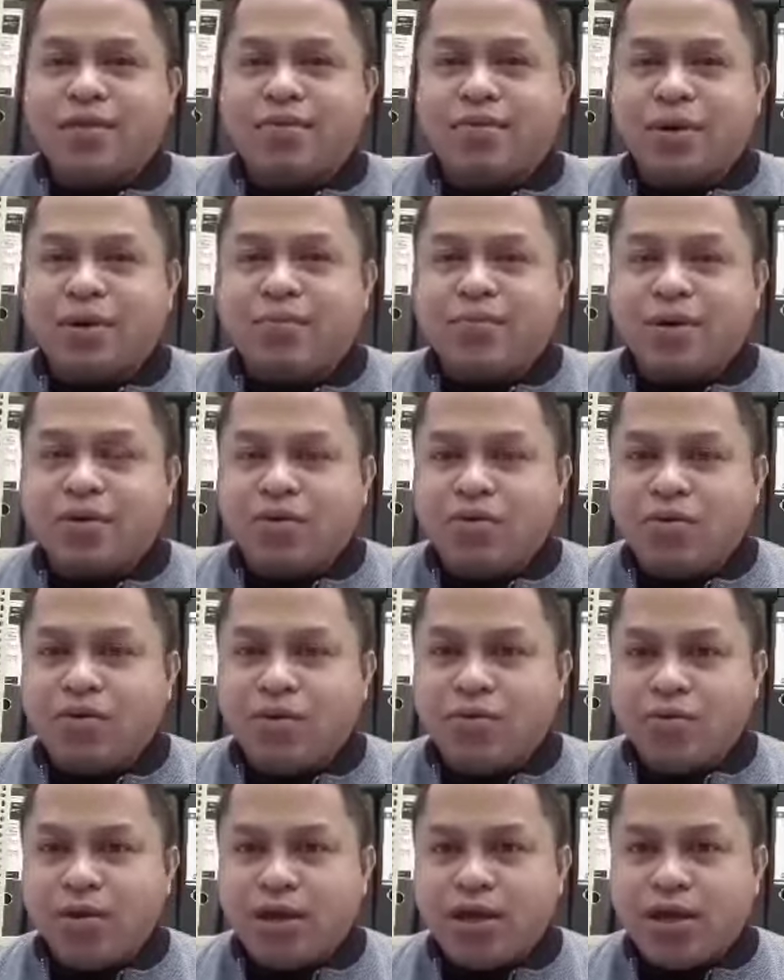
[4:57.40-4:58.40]

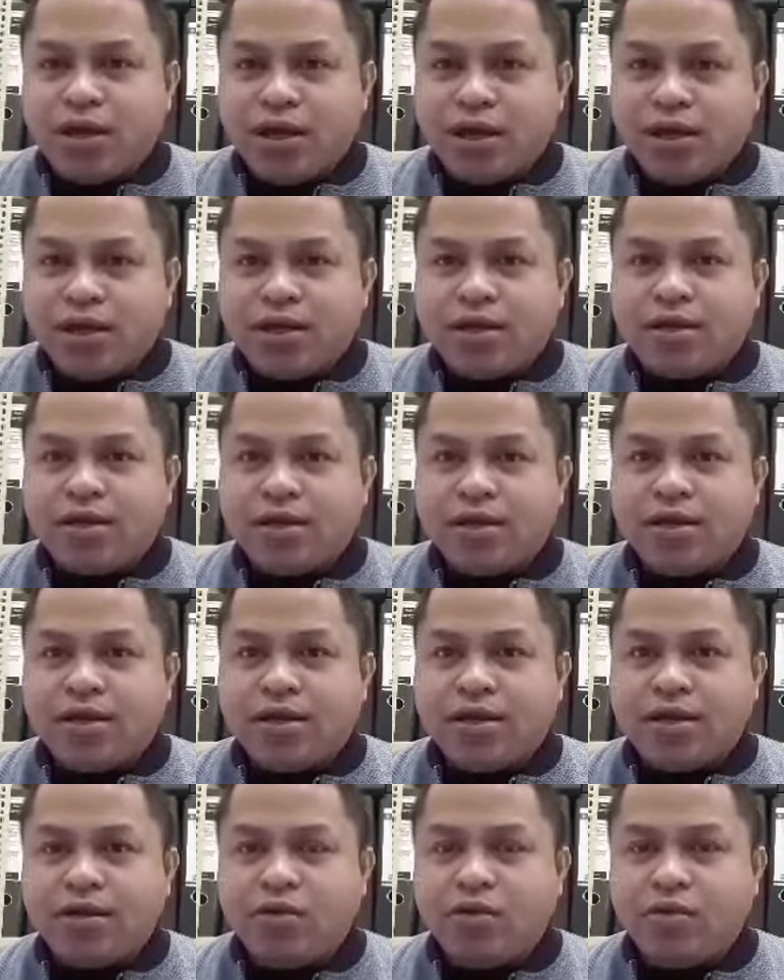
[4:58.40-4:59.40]
Pagpatuloy mo lang yan. At
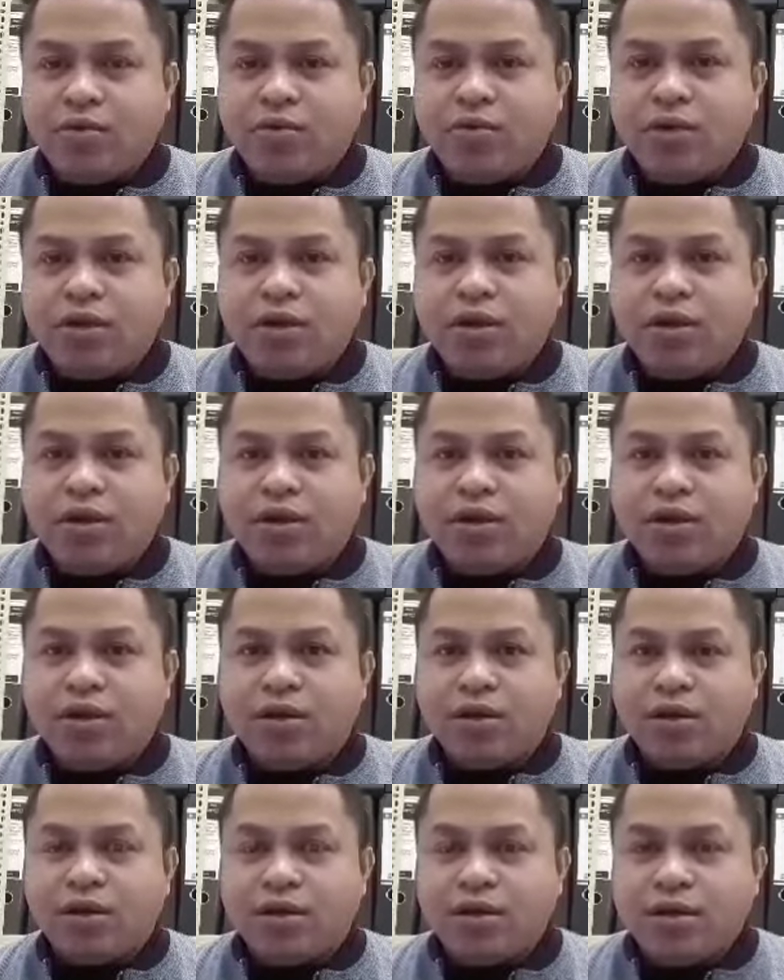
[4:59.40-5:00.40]
hopefully,
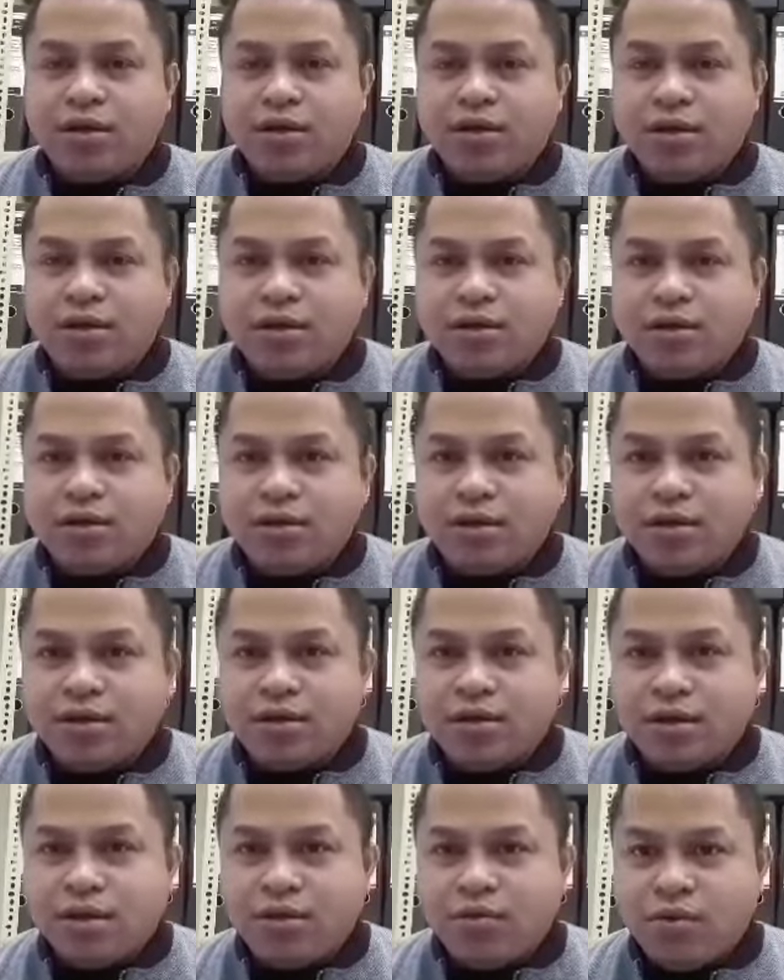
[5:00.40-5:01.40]

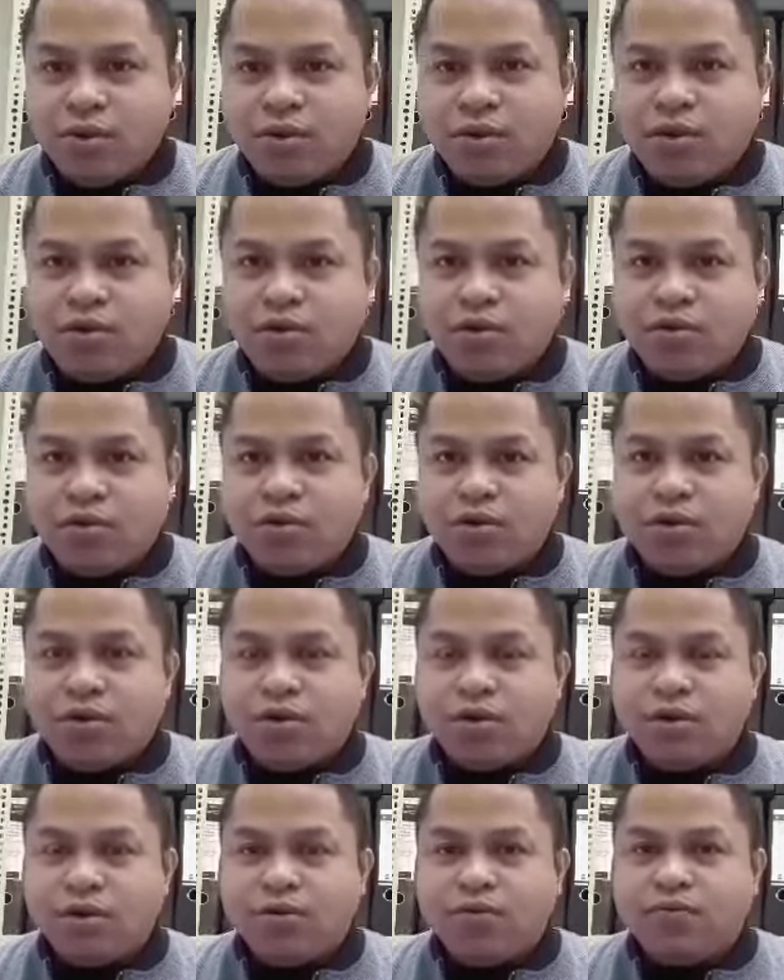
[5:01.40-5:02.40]
I wish you
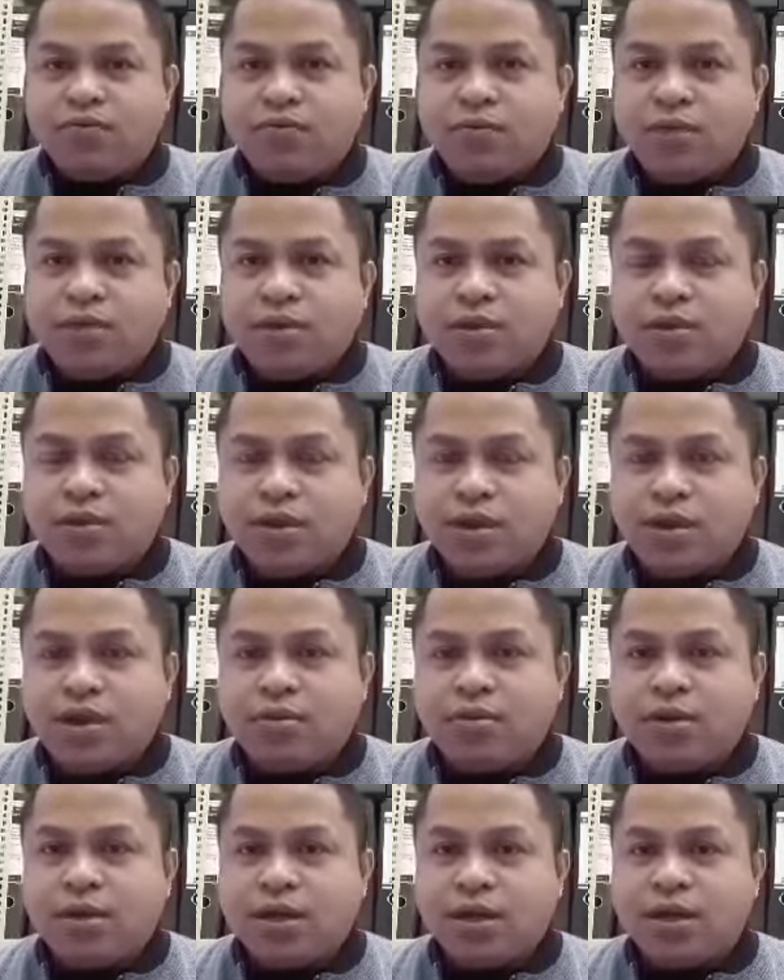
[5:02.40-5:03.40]
na
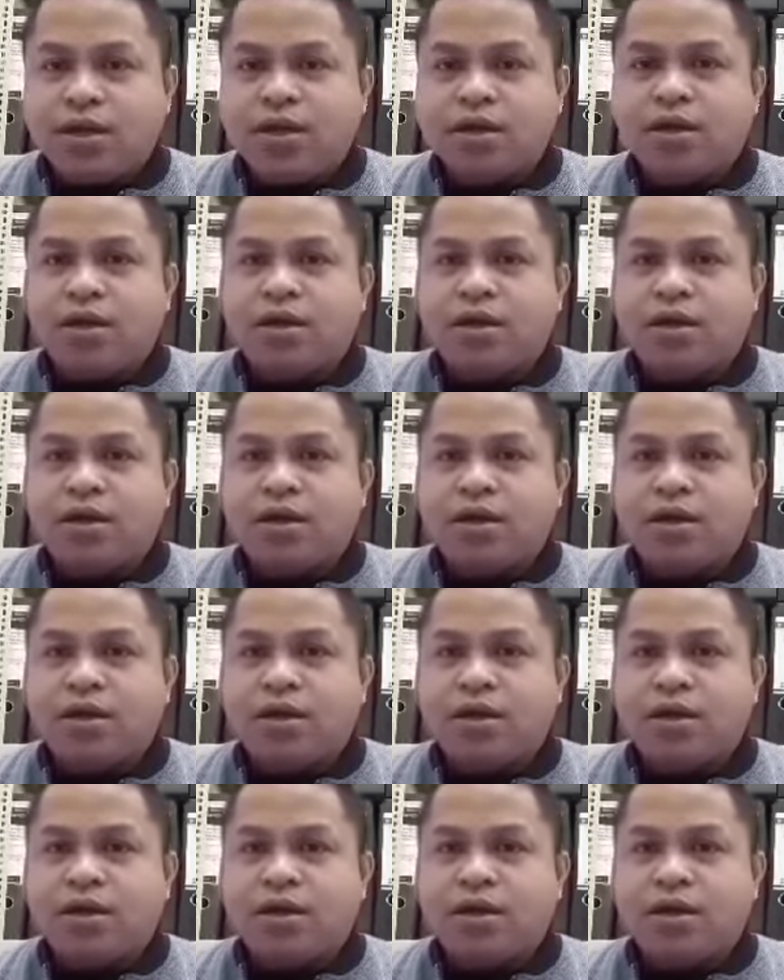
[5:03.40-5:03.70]
maging